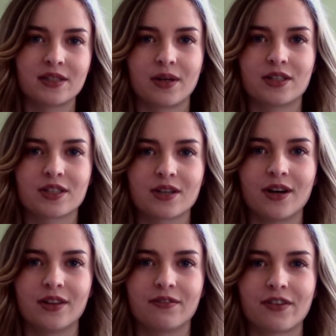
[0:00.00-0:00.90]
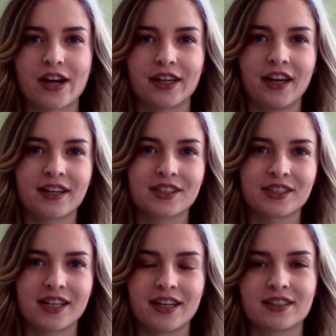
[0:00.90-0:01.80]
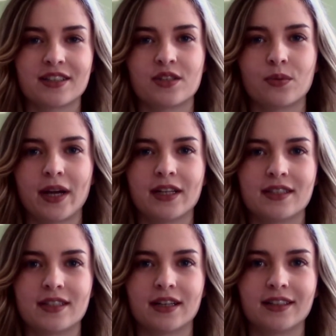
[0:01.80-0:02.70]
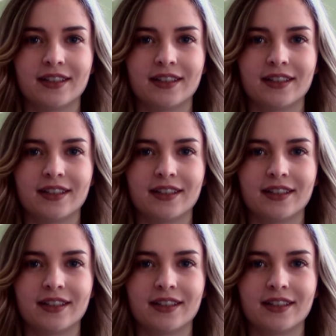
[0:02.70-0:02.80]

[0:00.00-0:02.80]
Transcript: so I just call it the froggy exercise because the way it's done,